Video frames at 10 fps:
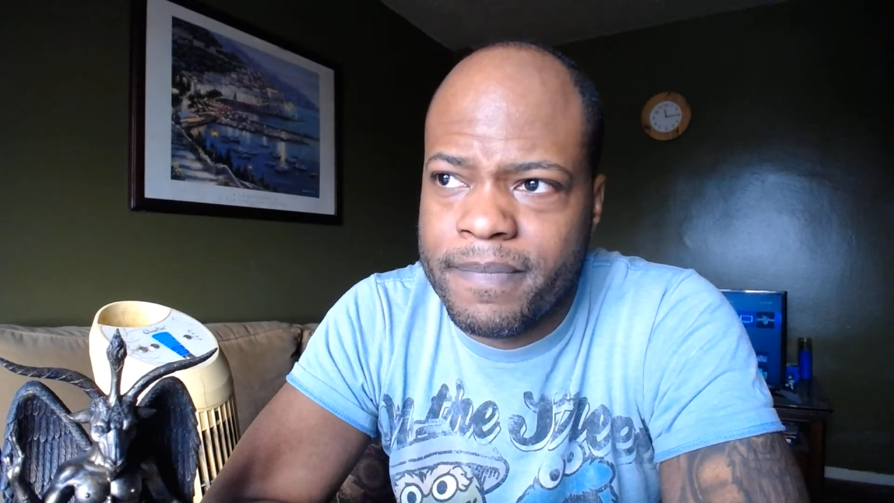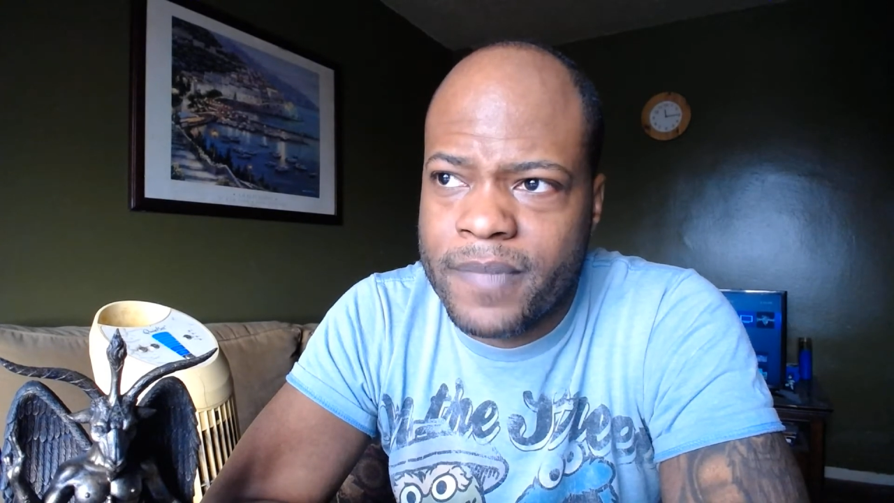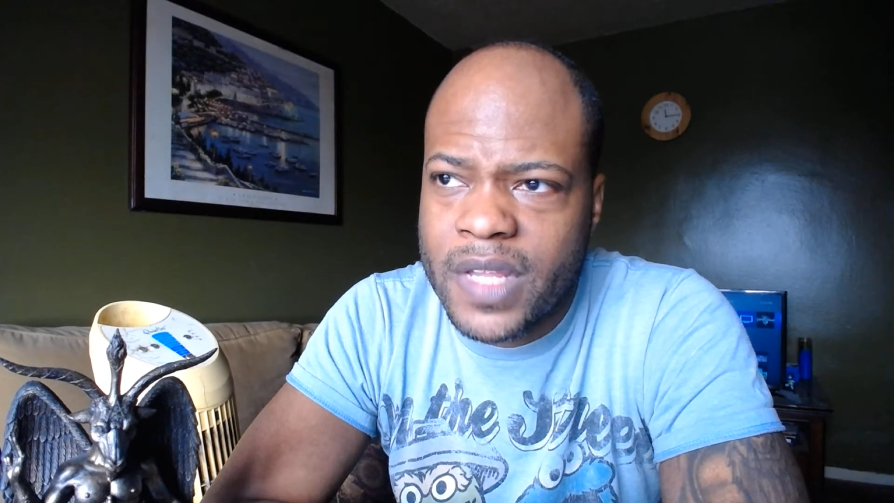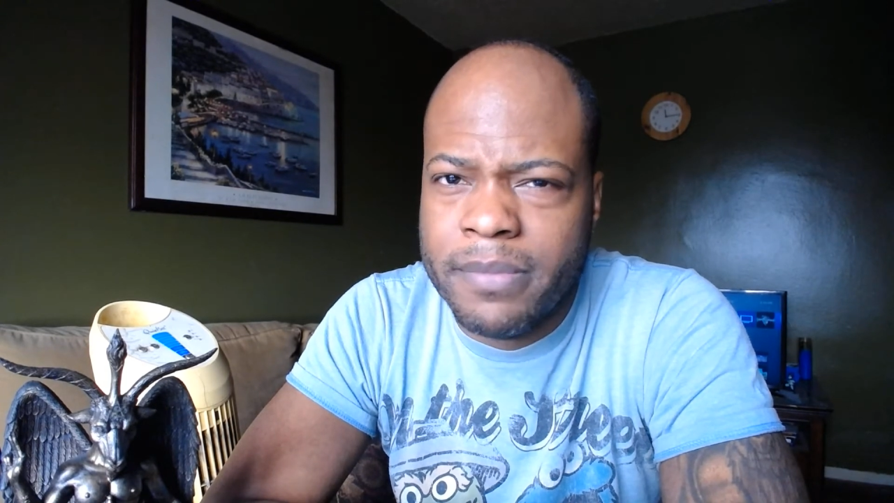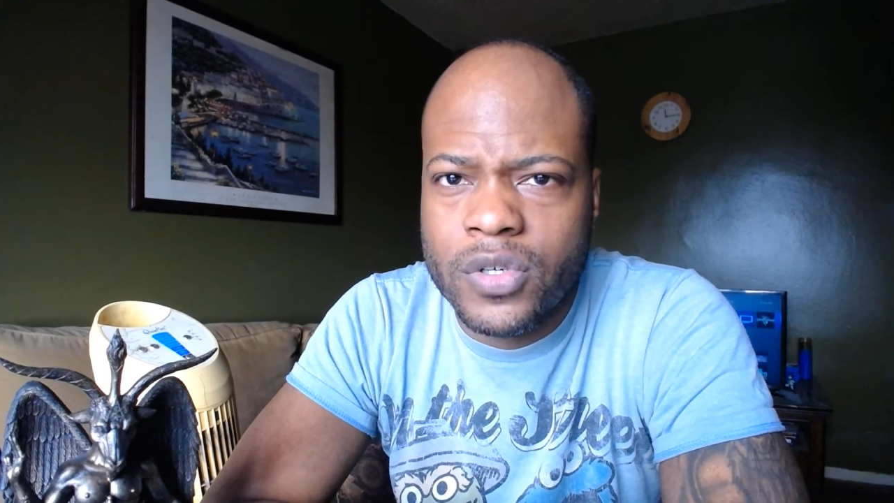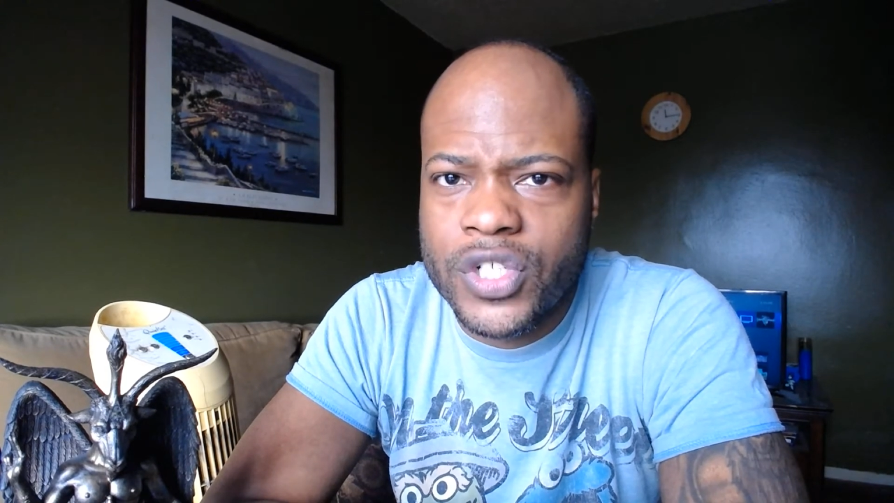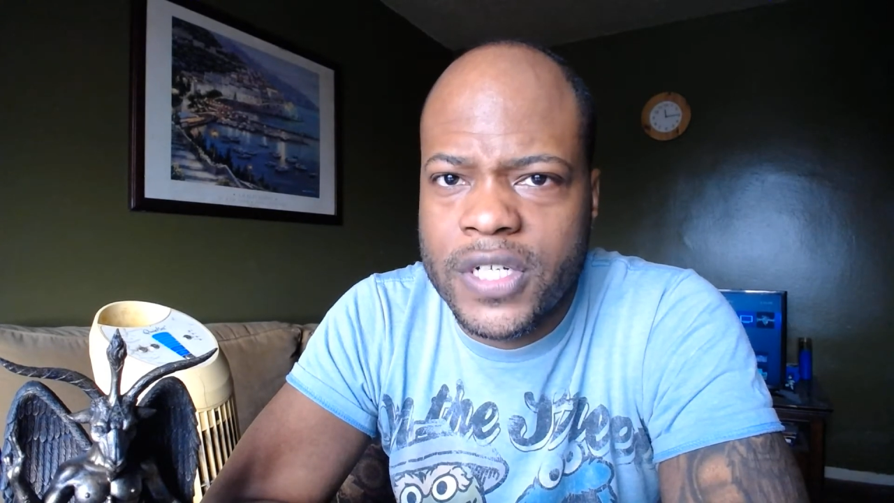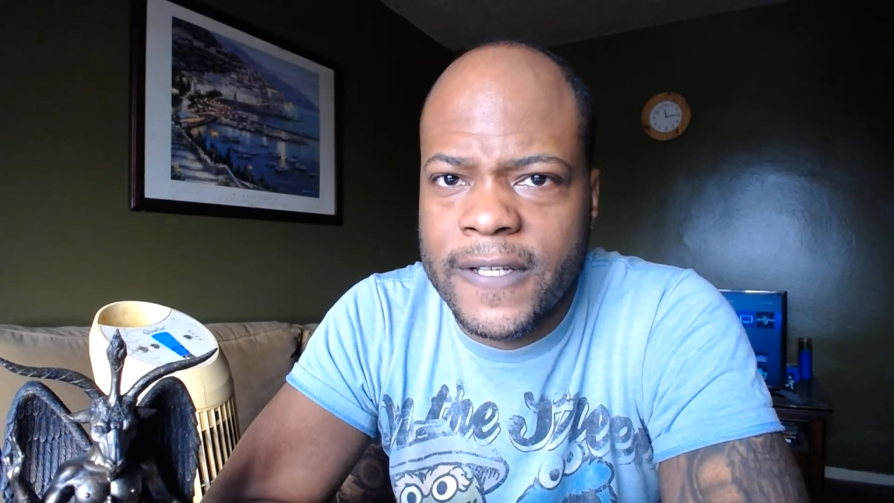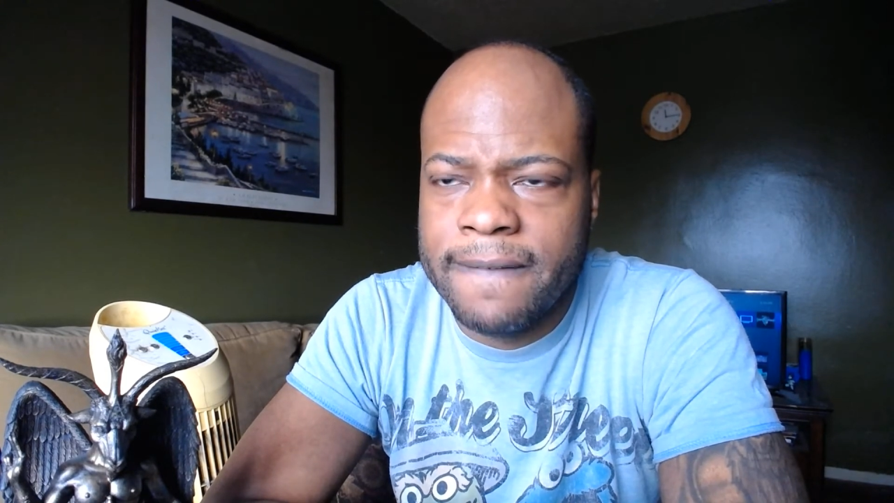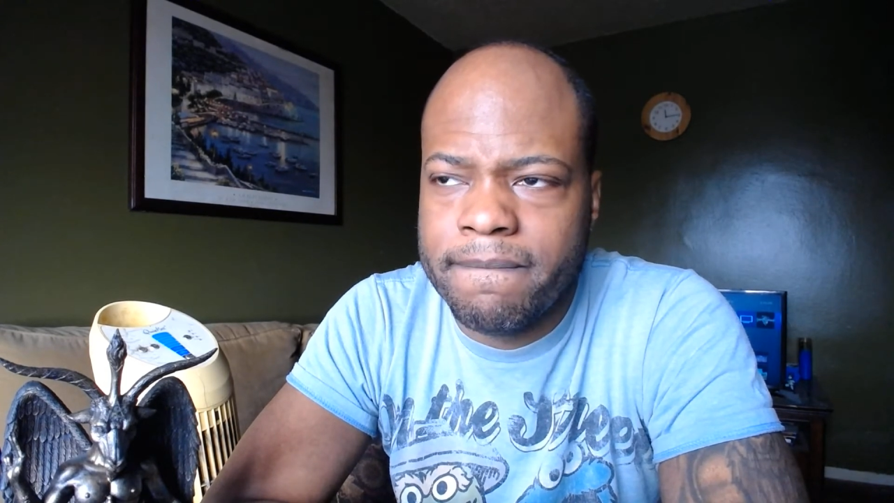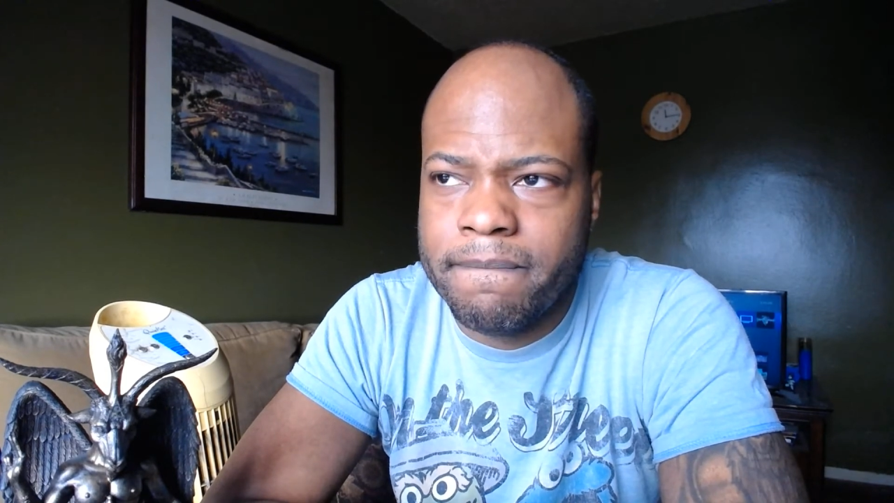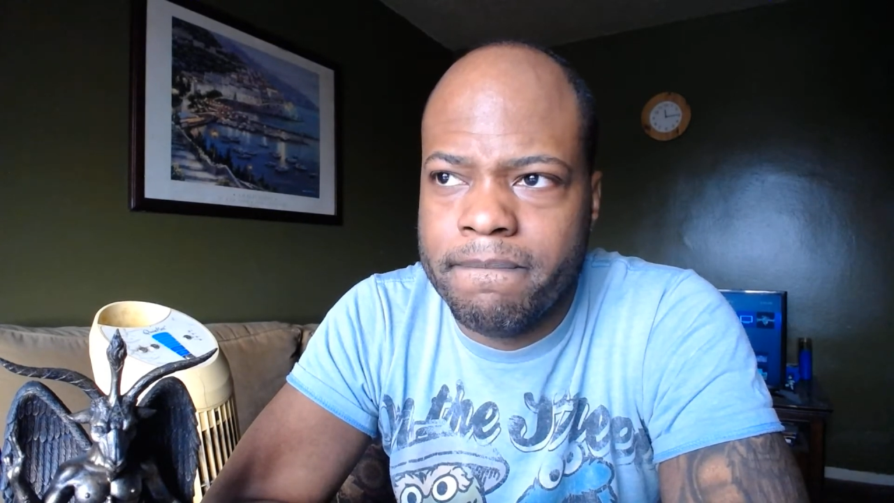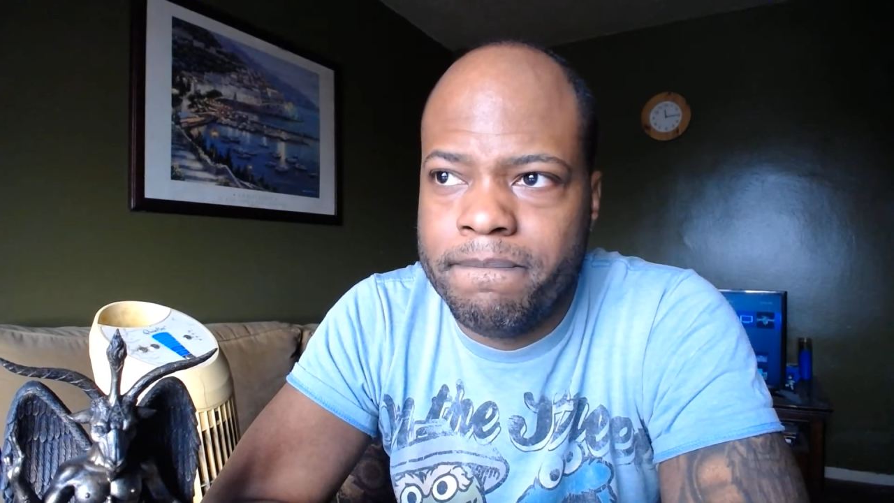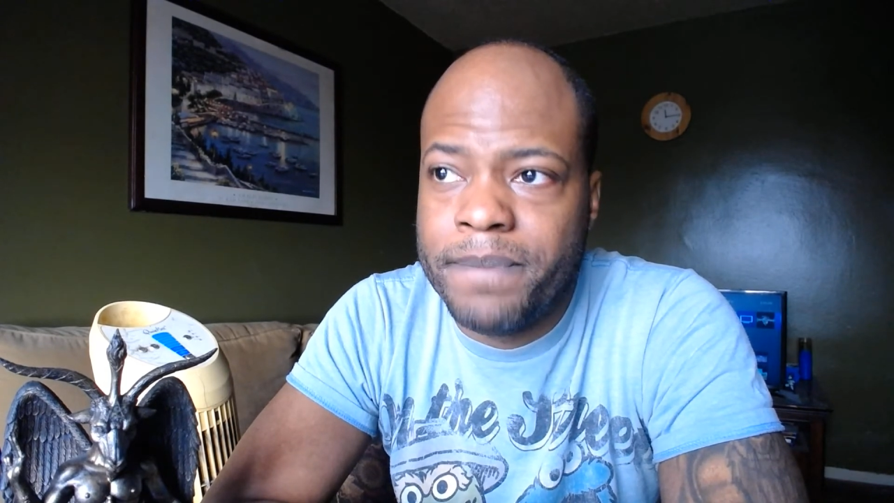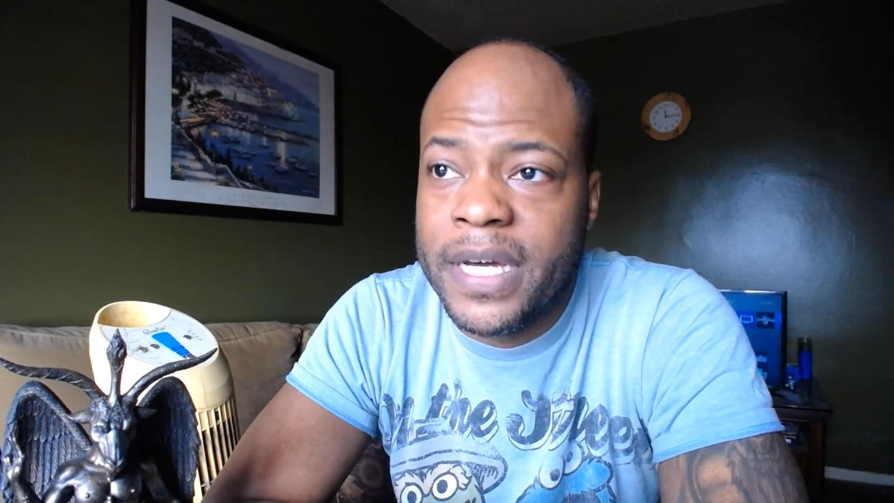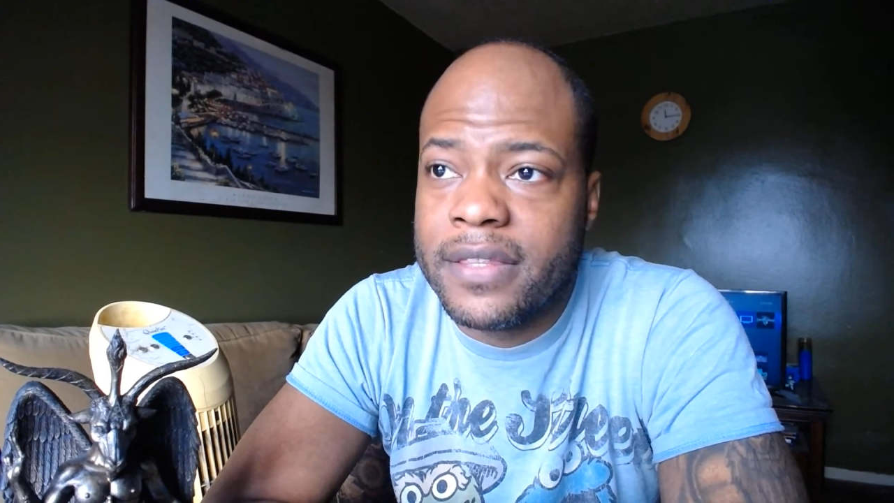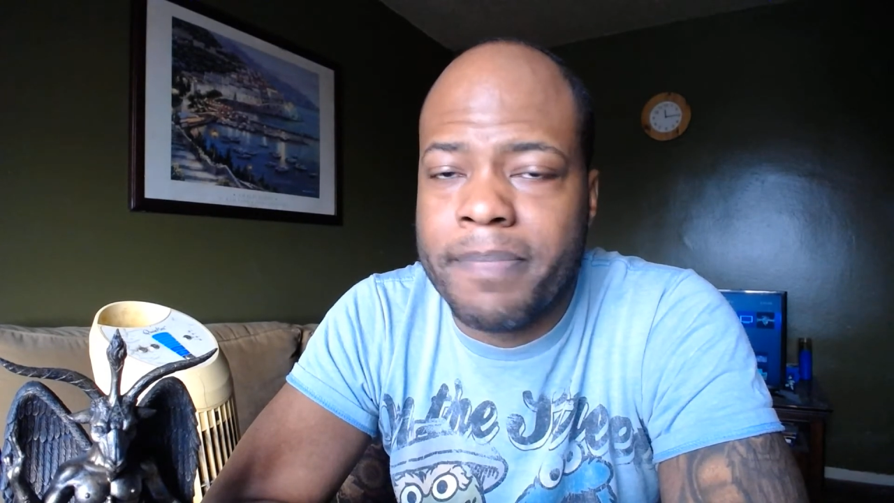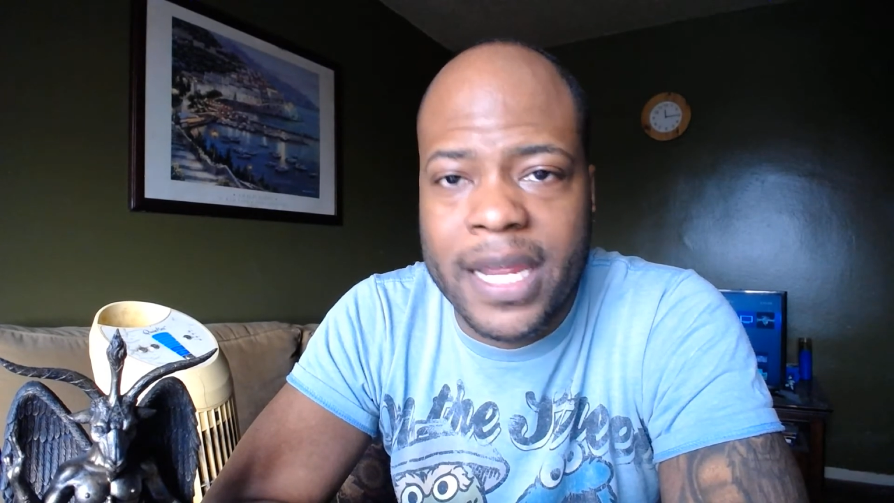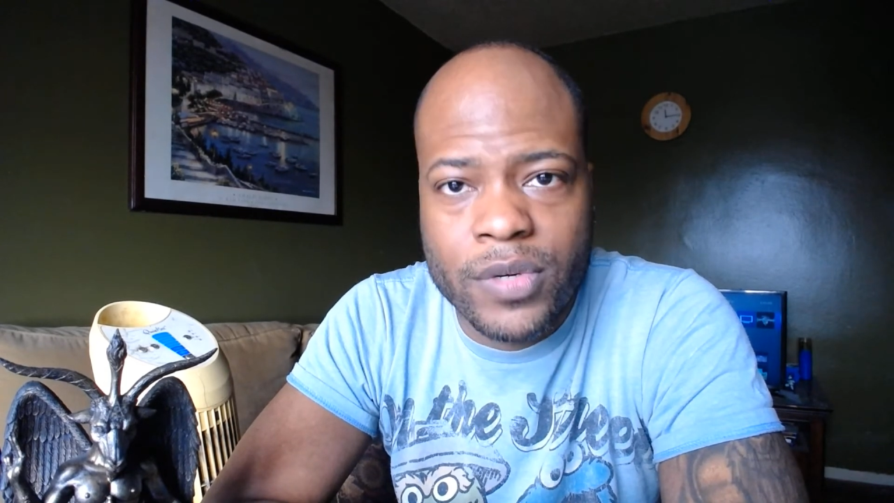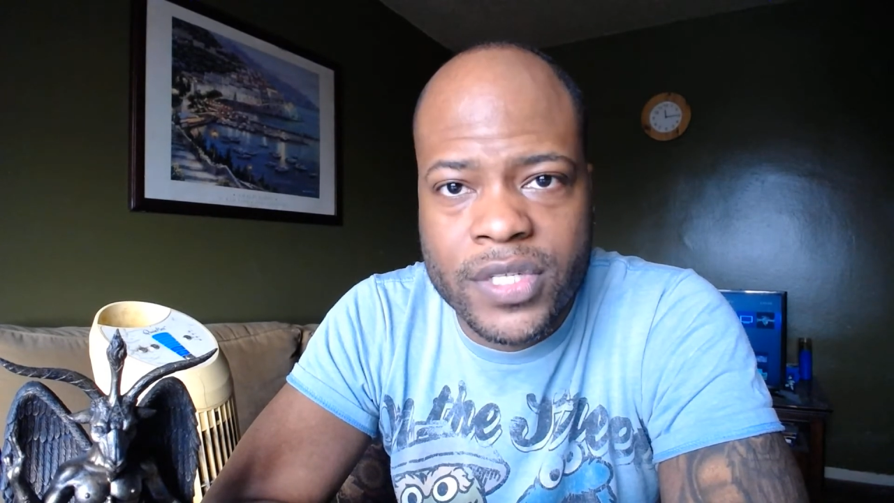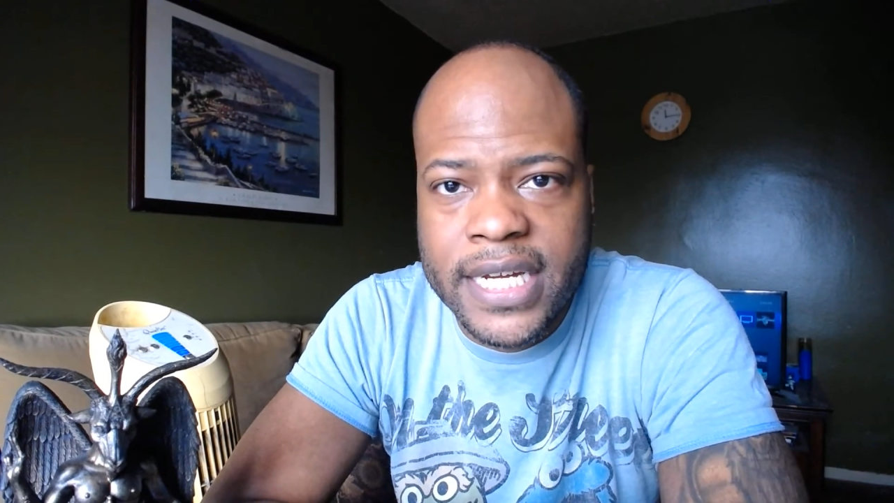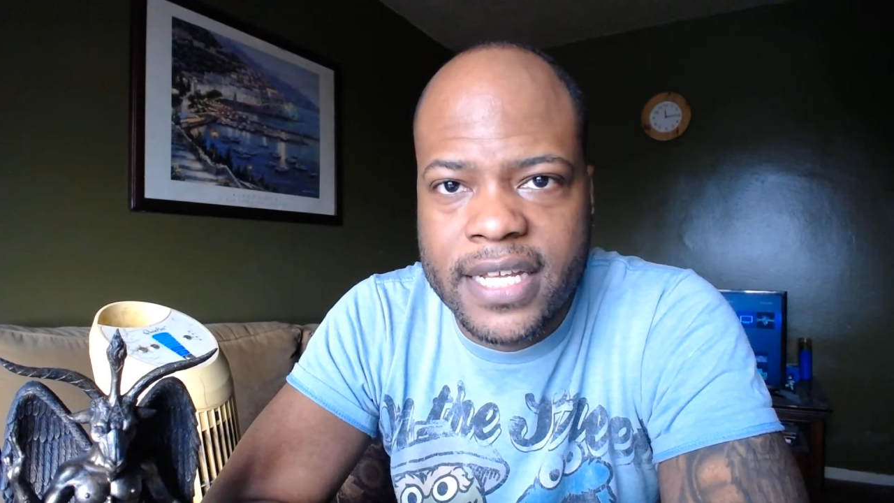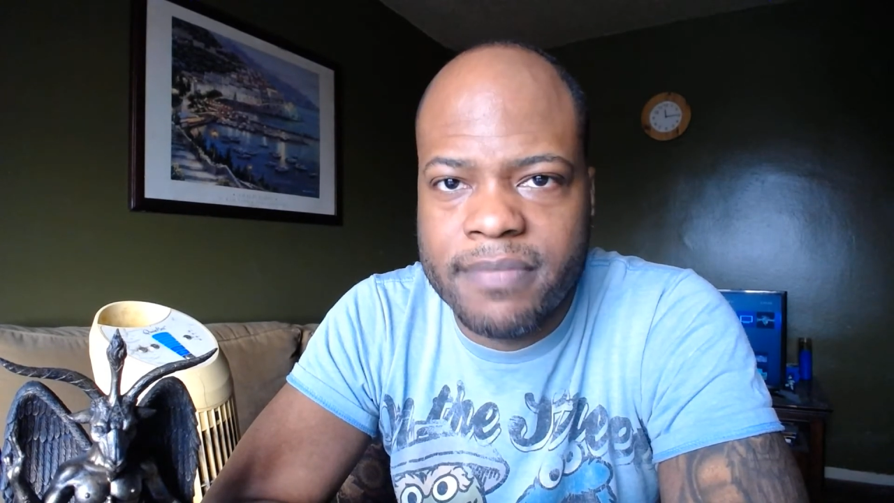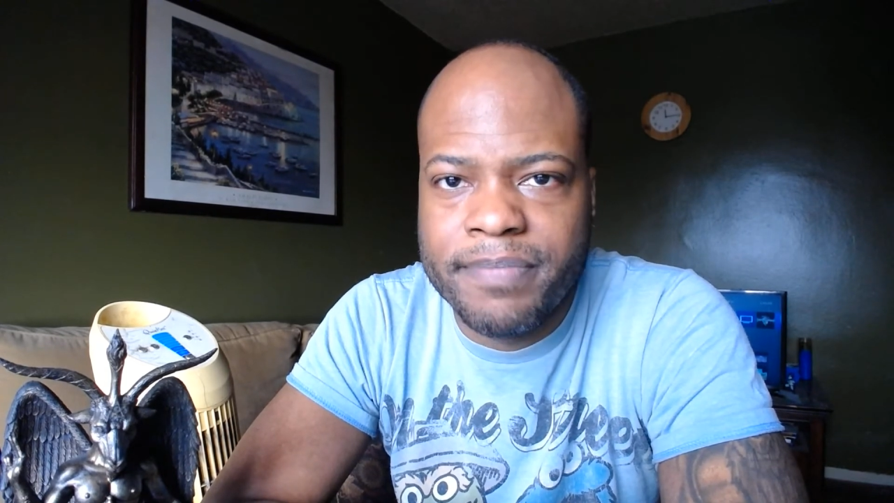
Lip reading: emotionally. But the pain was needed.